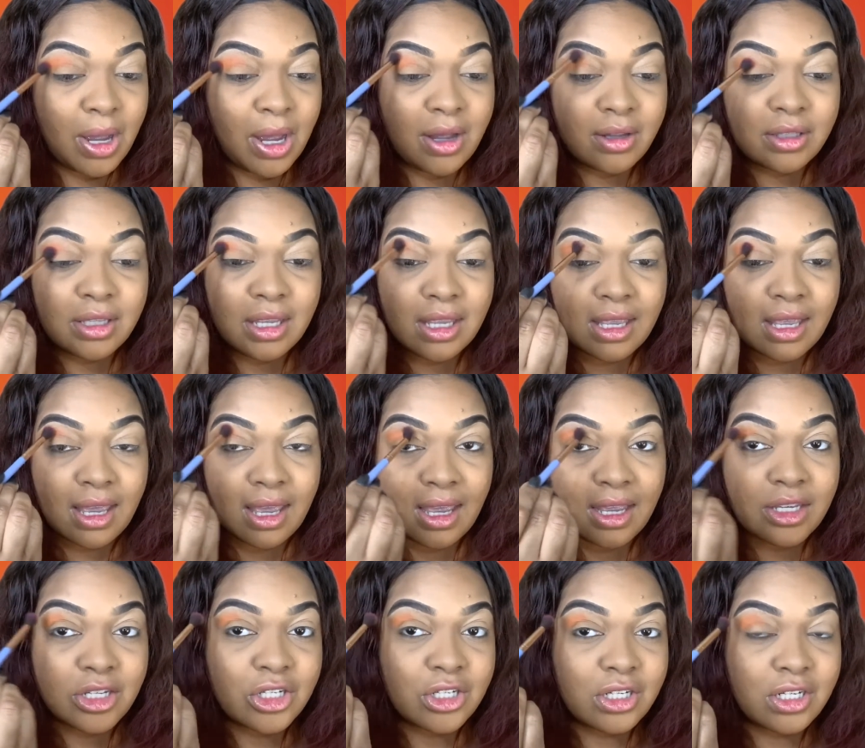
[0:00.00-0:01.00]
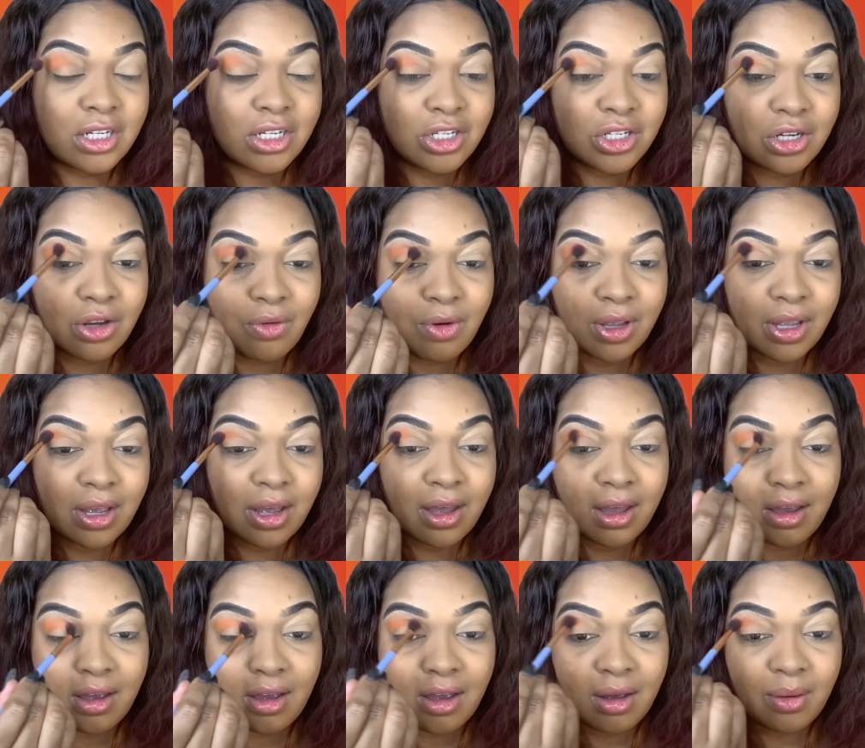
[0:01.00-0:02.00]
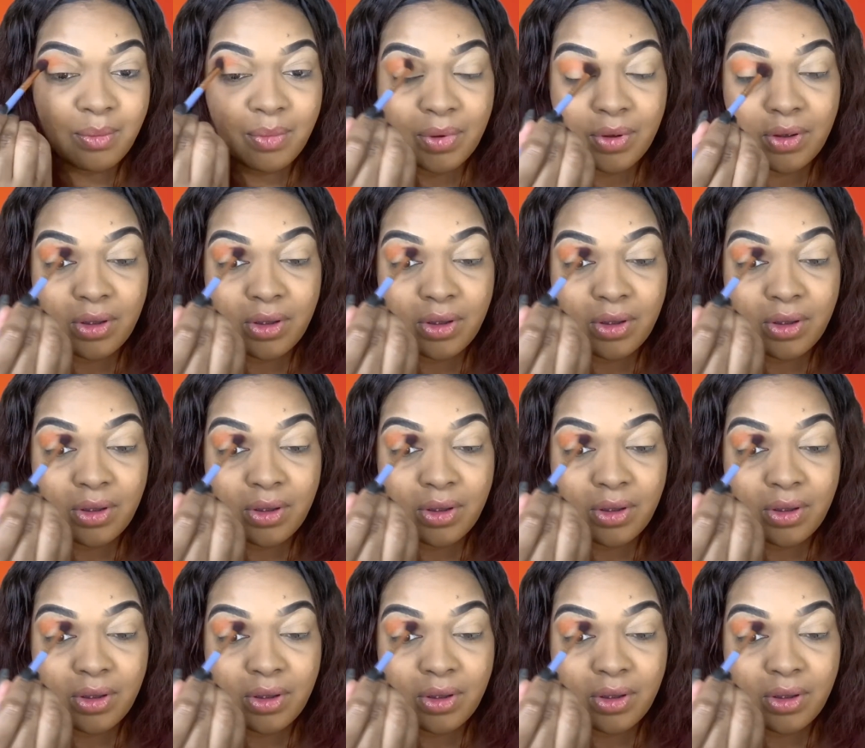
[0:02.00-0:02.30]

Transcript: out the gate. She's showing up.